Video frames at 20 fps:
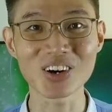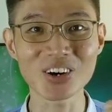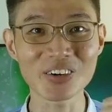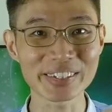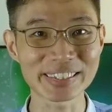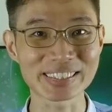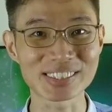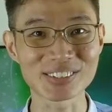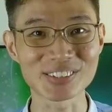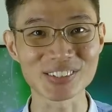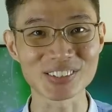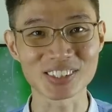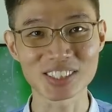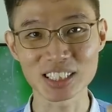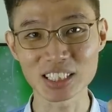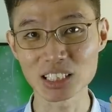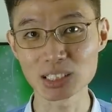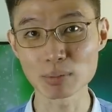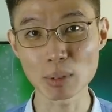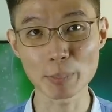all is good.
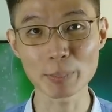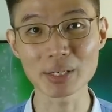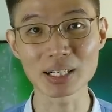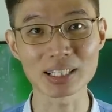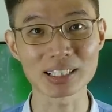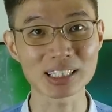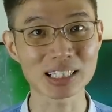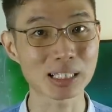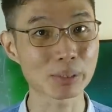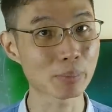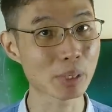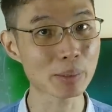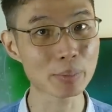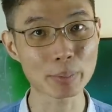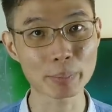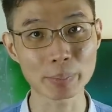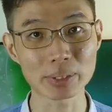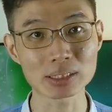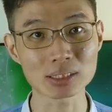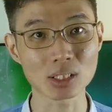Remember, the main
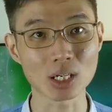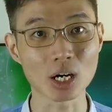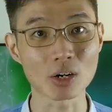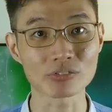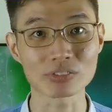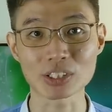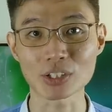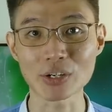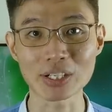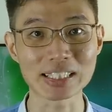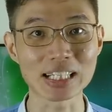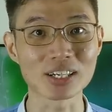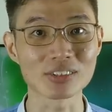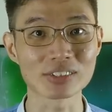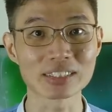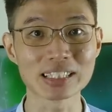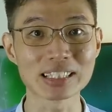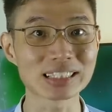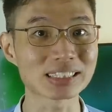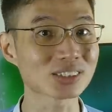purpose of the
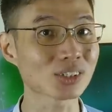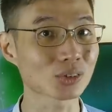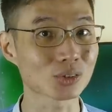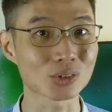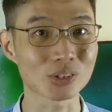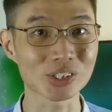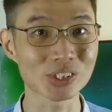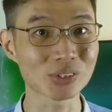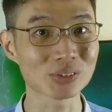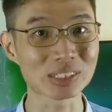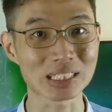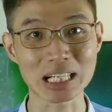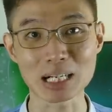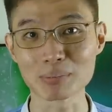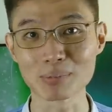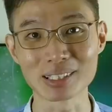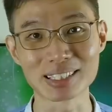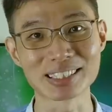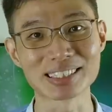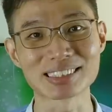crackdown is not to kill the
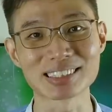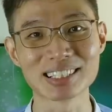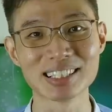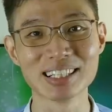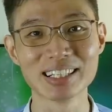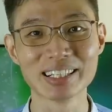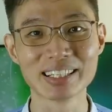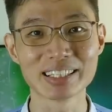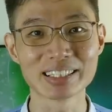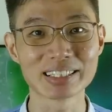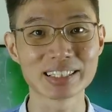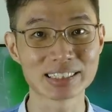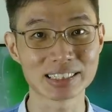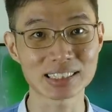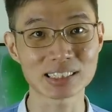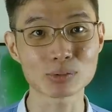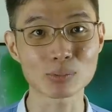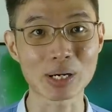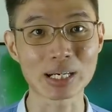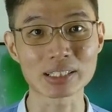companies. They
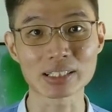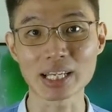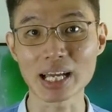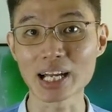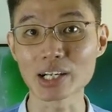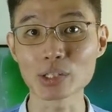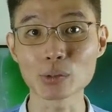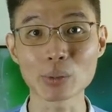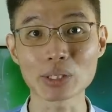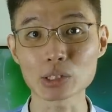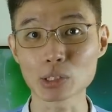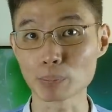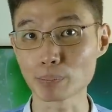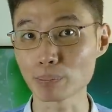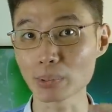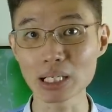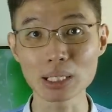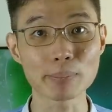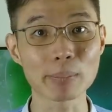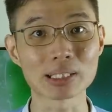just want everyone to
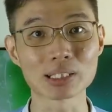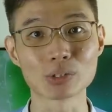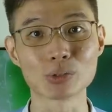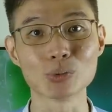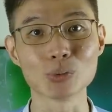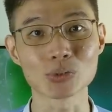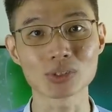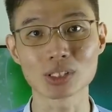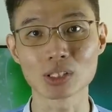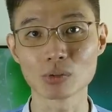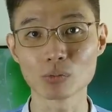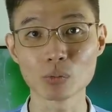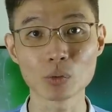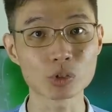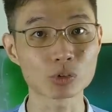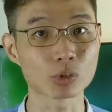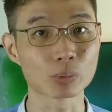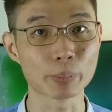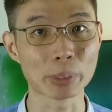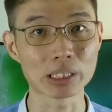play by the rules,
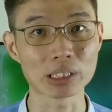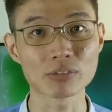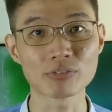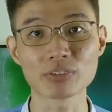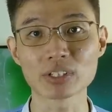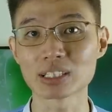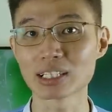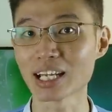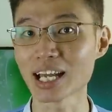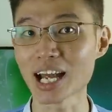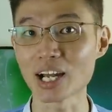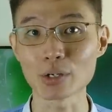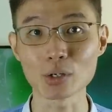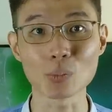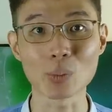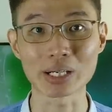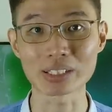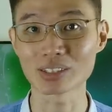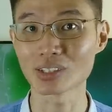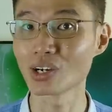which will benefit
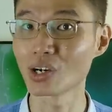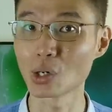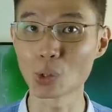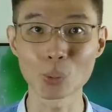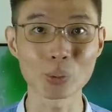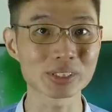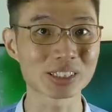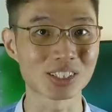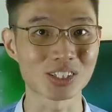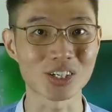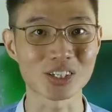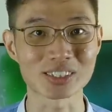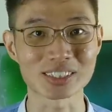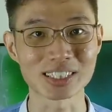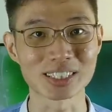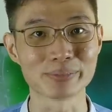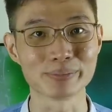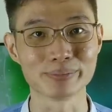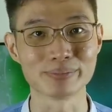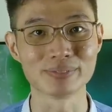everyone over the long
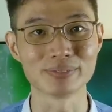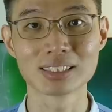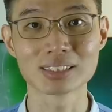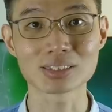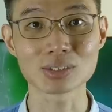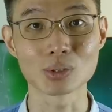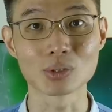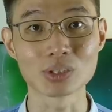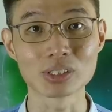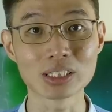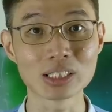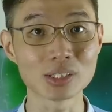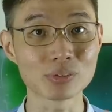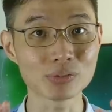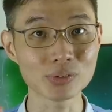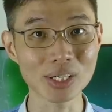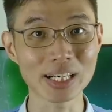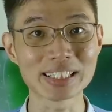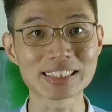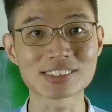term. So, if
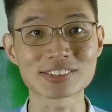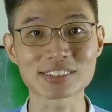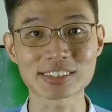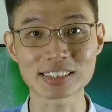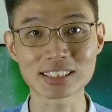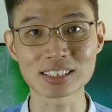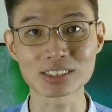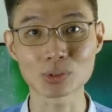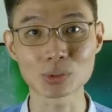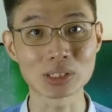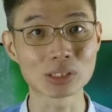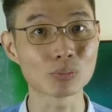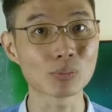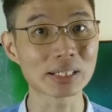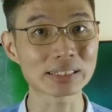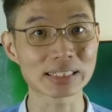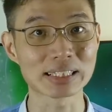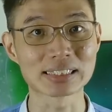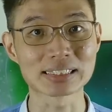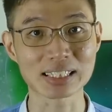you are interested to
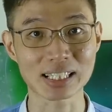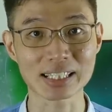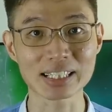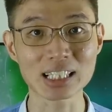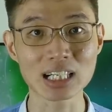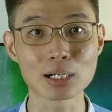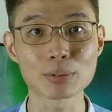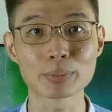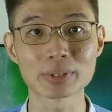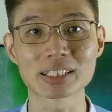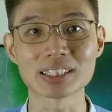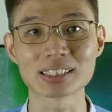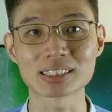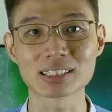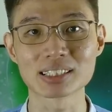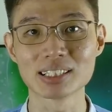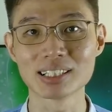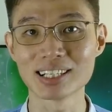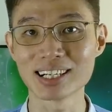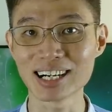invest in China companies,
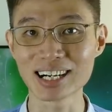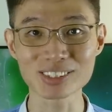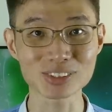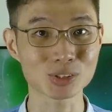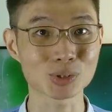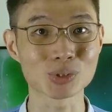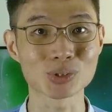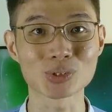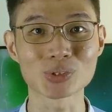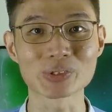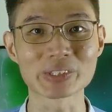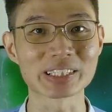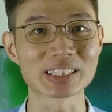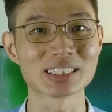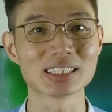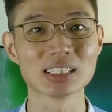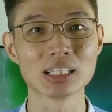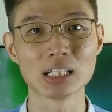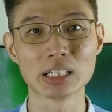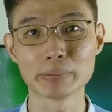how should you do it?
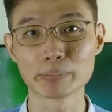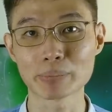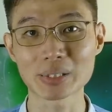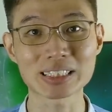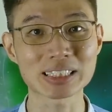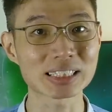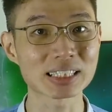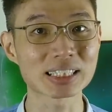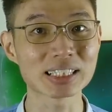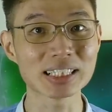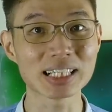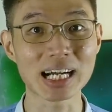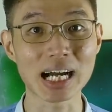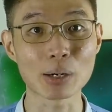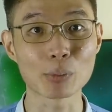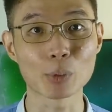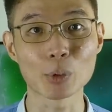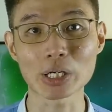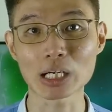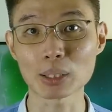Personally,
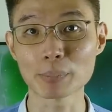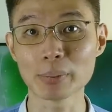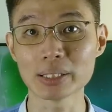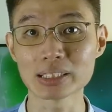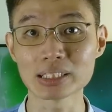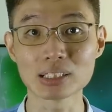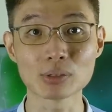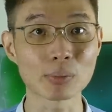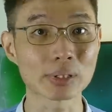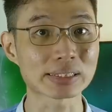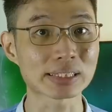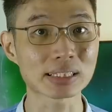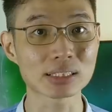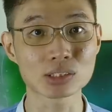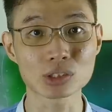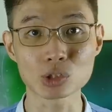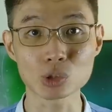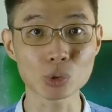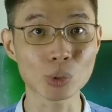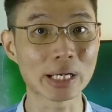I would recommend
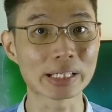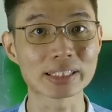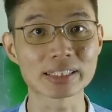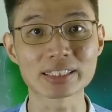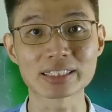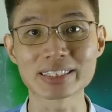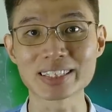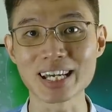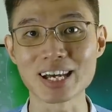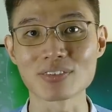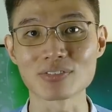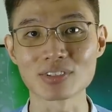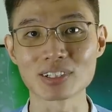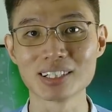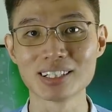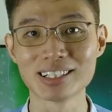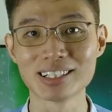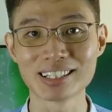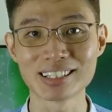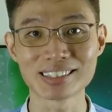investing through an ETF.
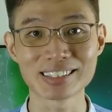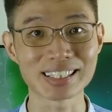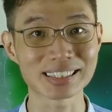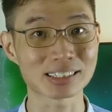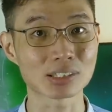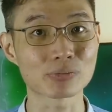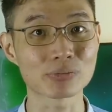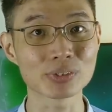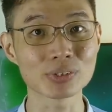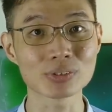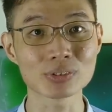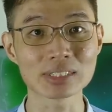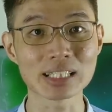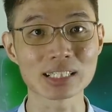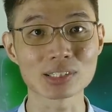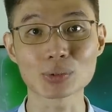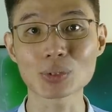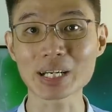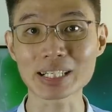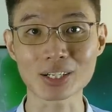There's a few
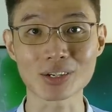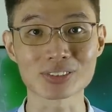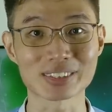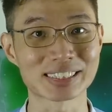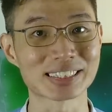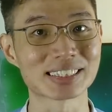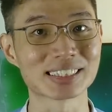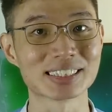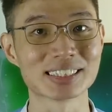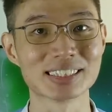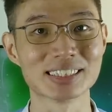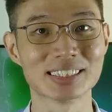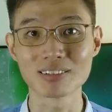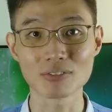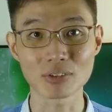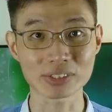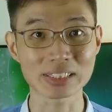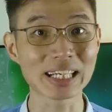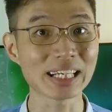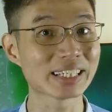that you can consider.
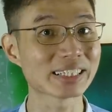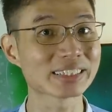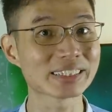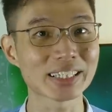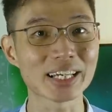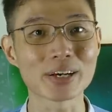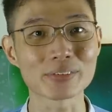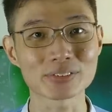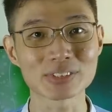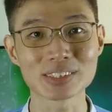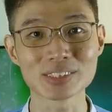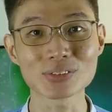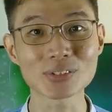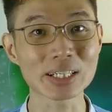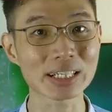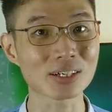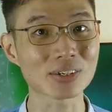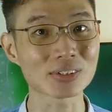For tech ETFs, you can